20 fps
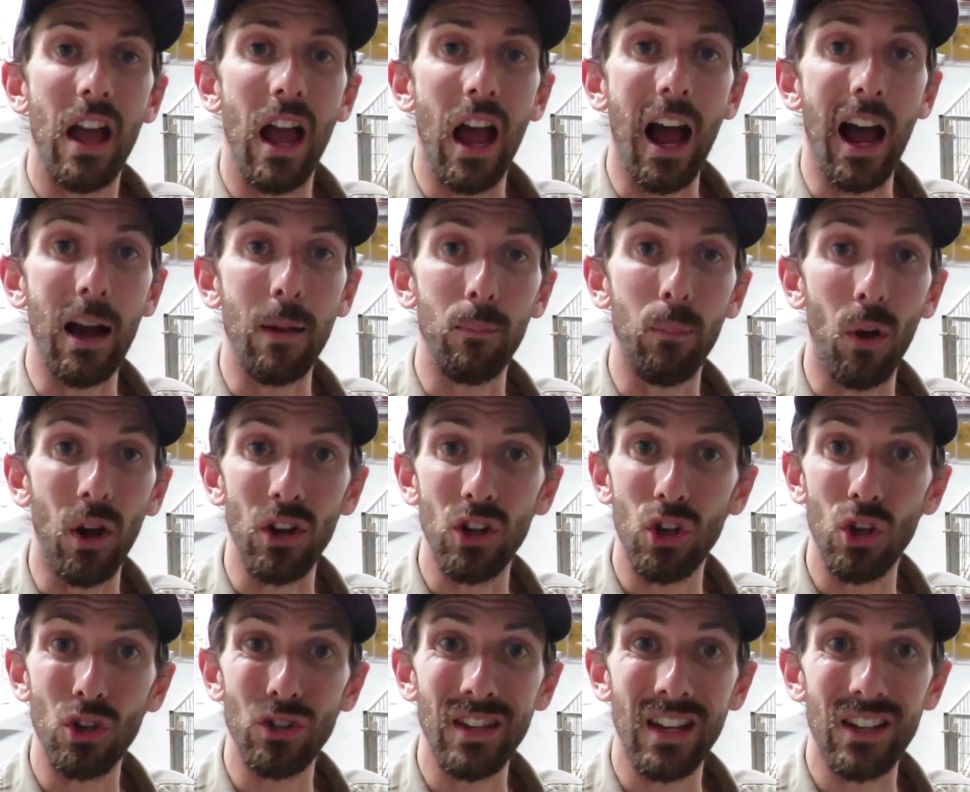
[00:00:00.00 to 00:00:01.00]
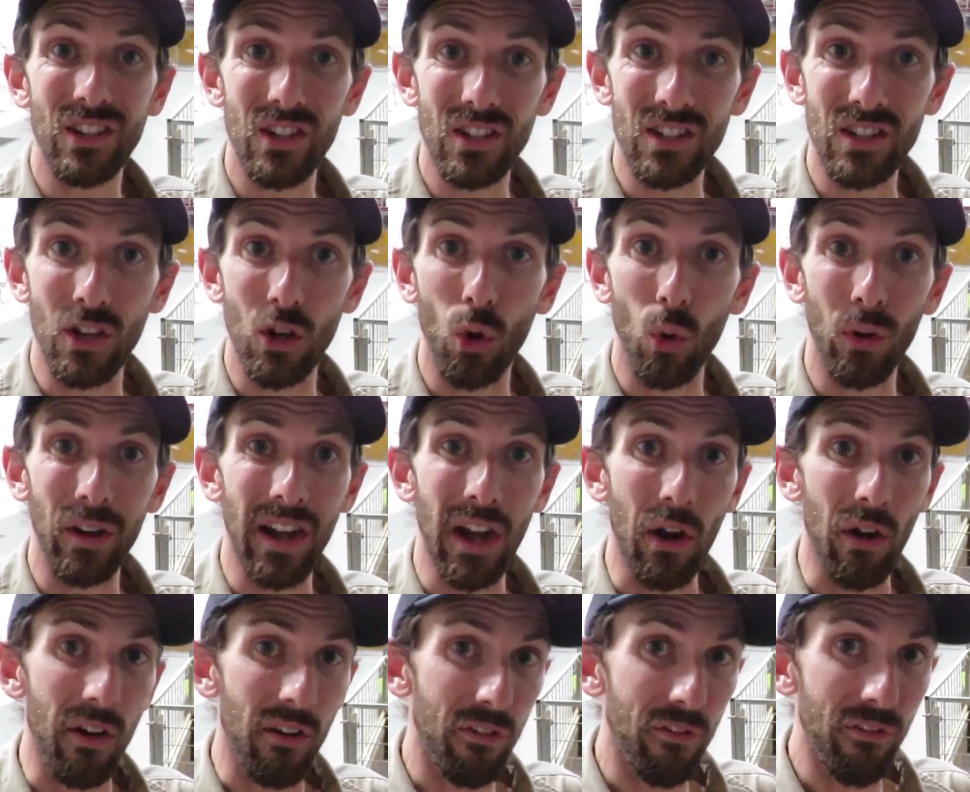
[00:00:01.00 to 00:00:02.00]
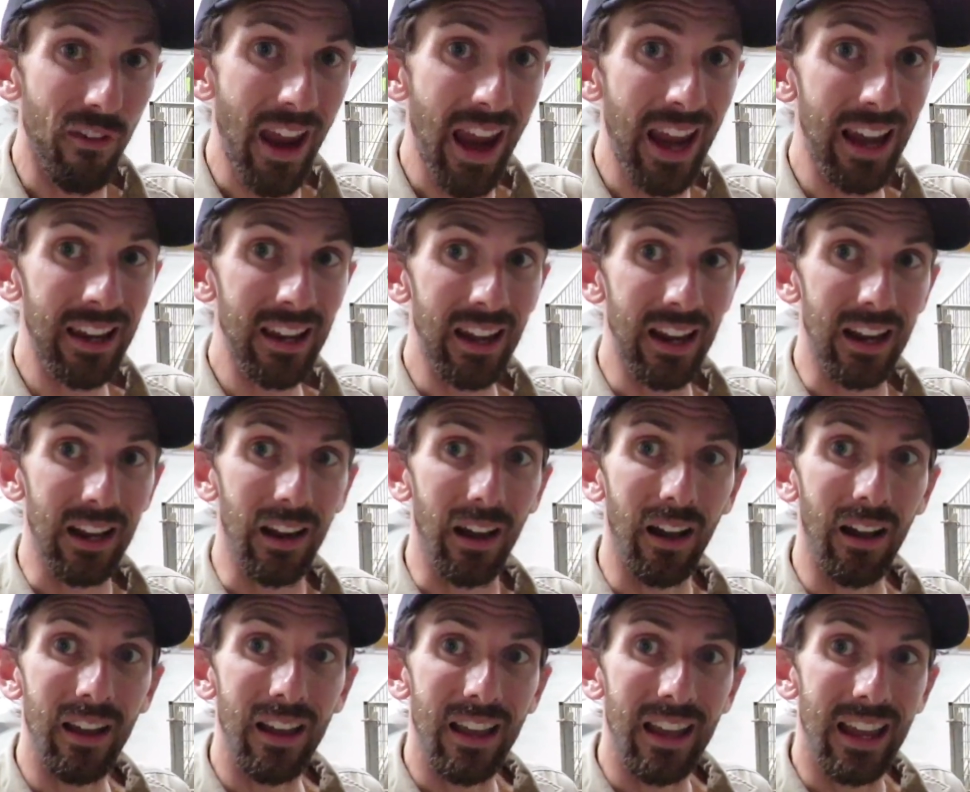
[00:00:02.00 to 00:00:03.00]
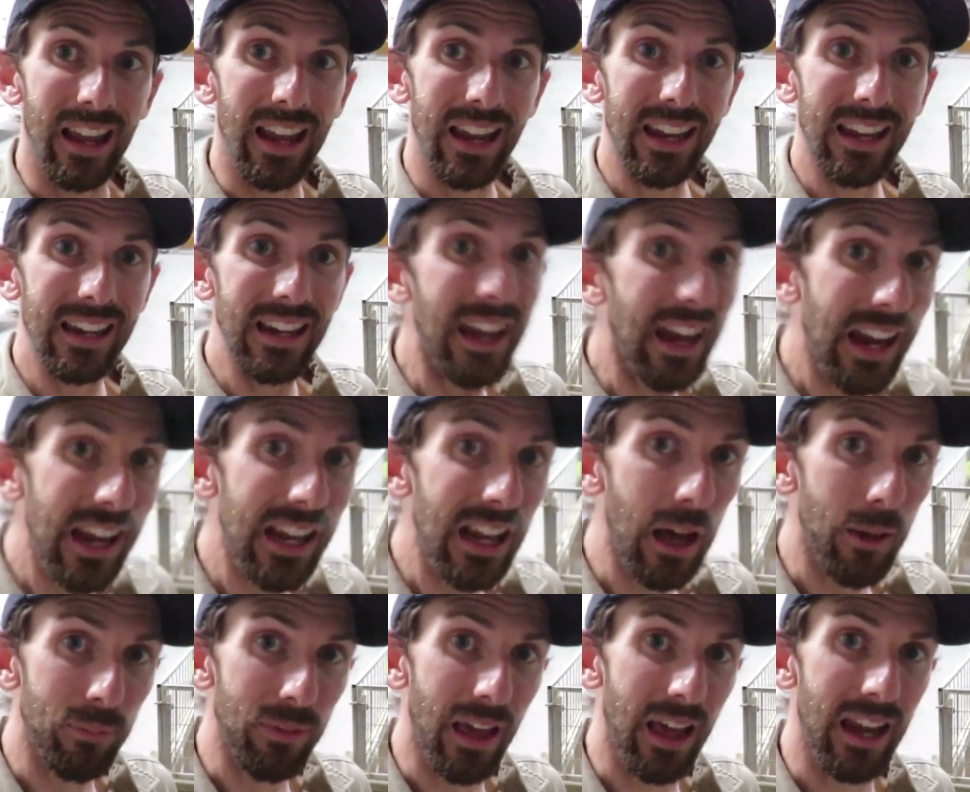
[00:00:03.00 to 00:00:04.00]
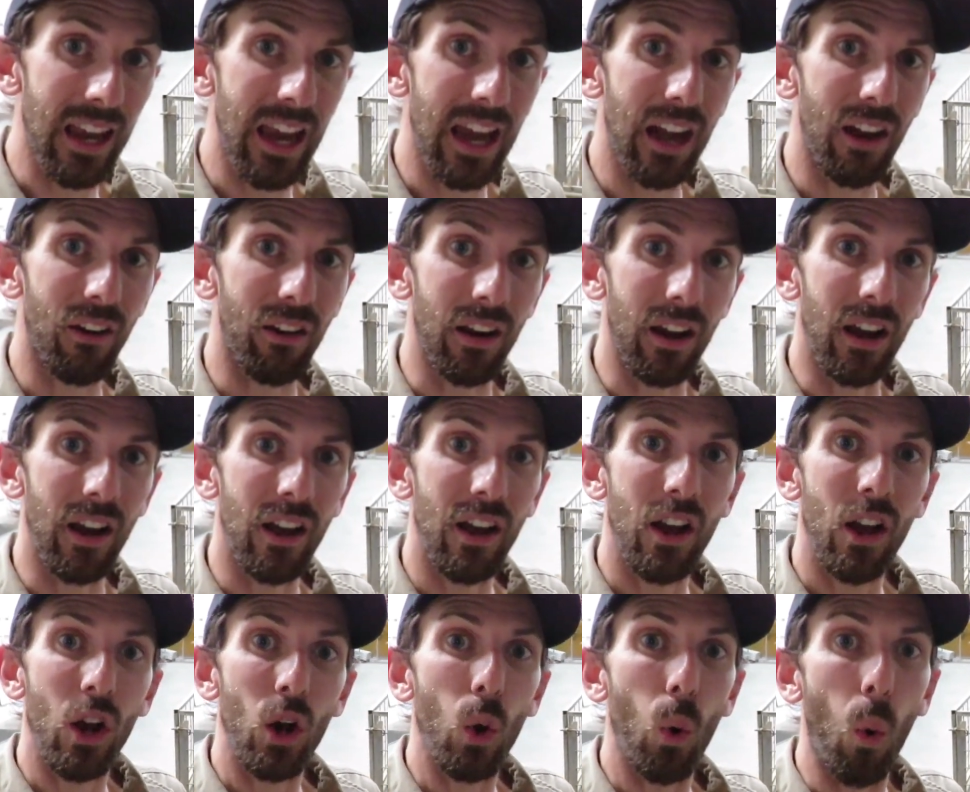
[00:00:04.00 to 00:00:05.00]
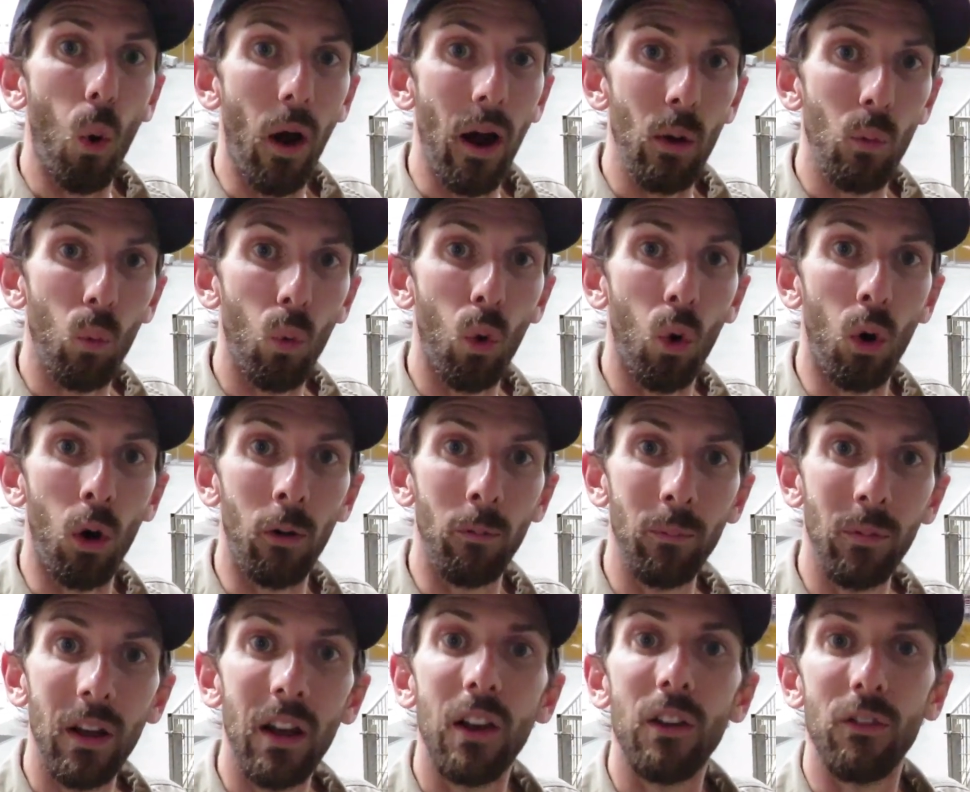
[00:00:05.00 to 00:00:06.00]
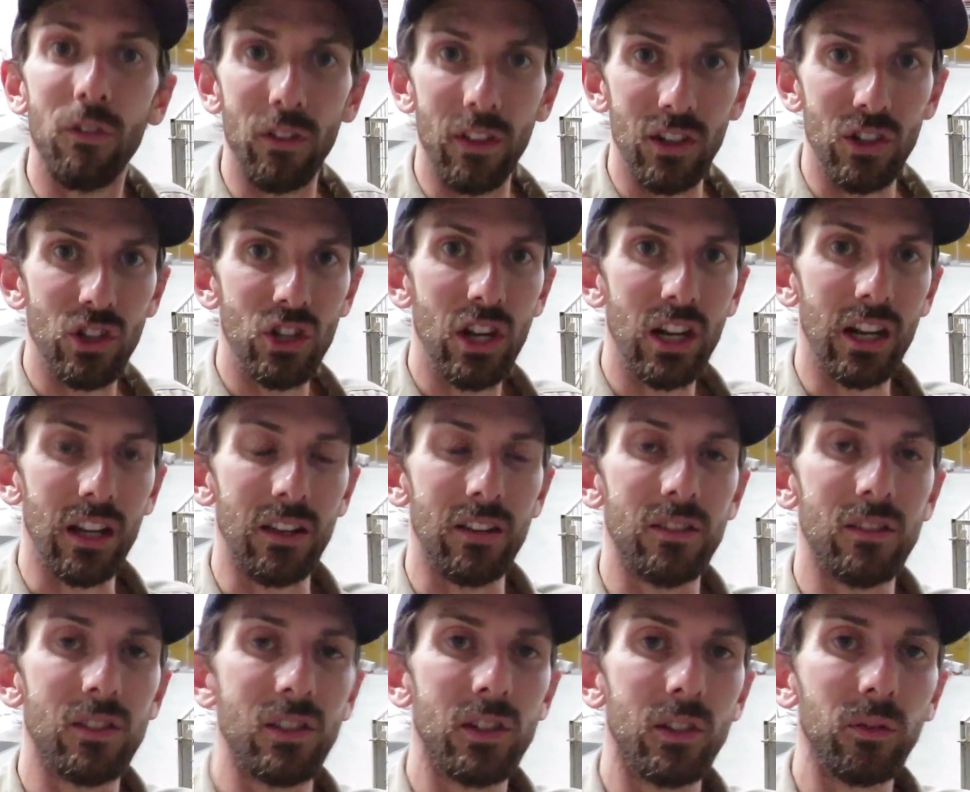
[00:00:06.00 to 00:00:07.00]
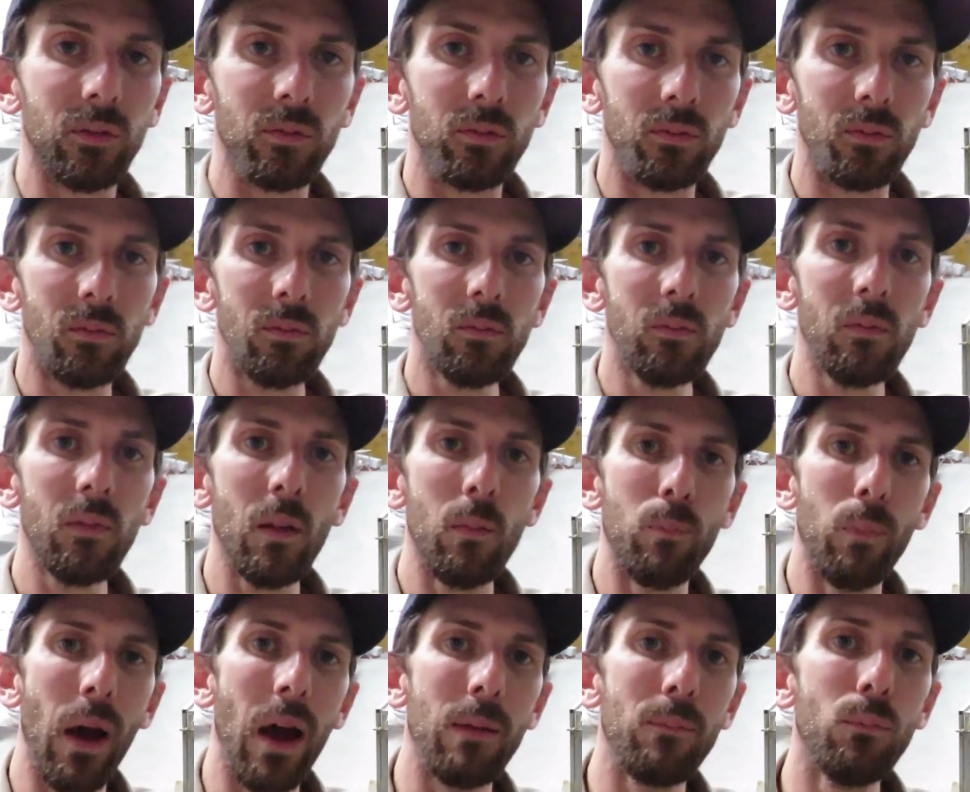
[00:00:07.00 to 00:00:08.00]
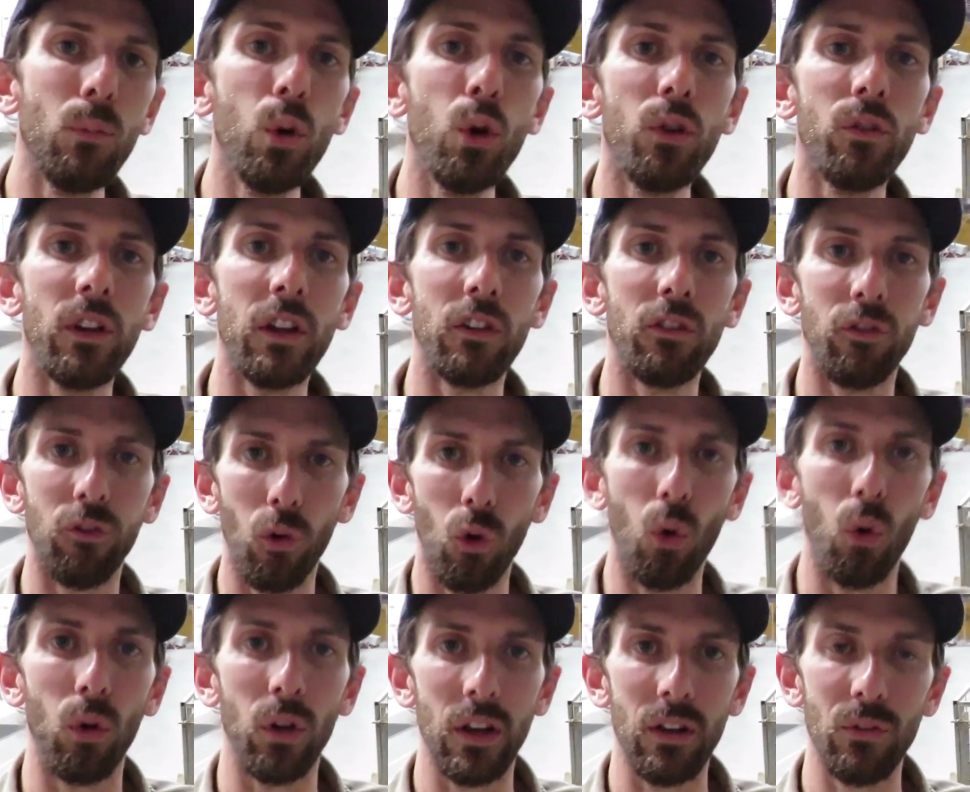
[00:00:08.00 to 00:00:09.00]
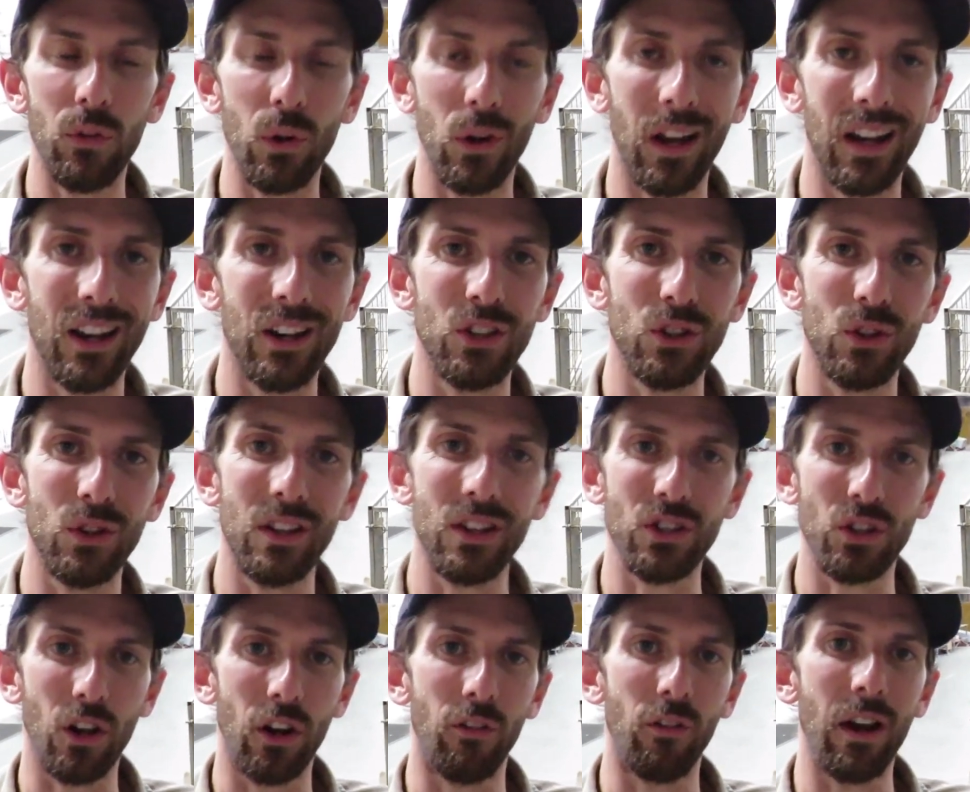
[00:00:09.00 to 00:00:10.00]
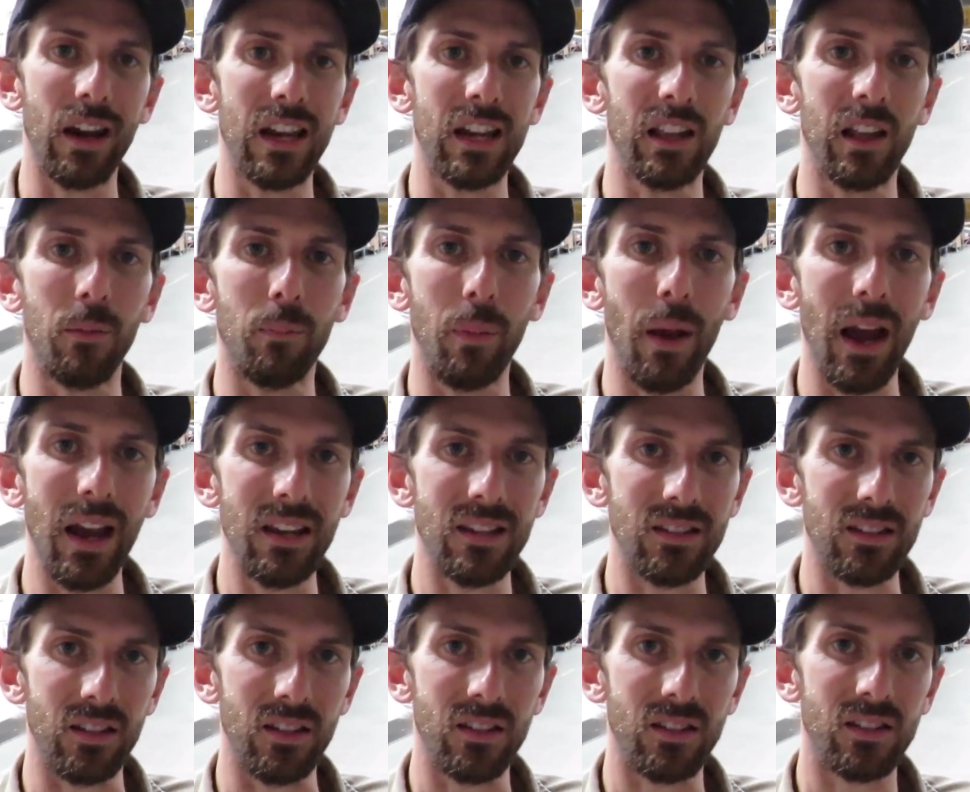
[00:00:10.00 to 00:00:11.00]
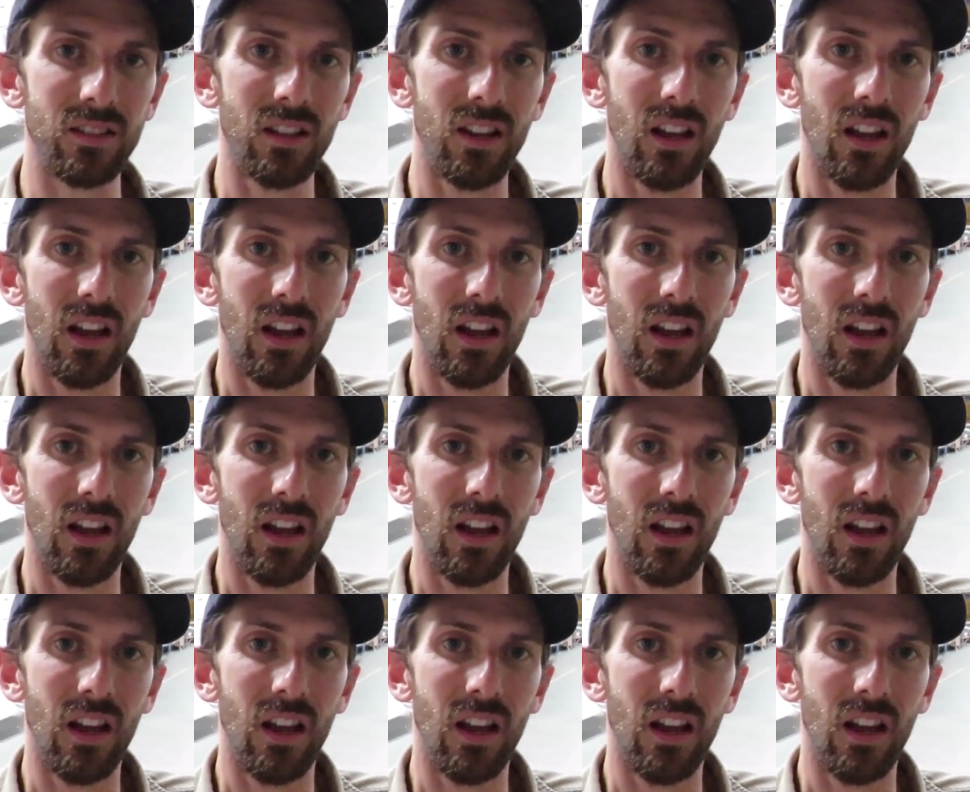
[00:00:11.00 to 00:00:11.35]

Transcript: by using just an ordinary fan heater, it can heat up that area quite warm for the chickens. But moving forward, if you're going to do this on a regular basis,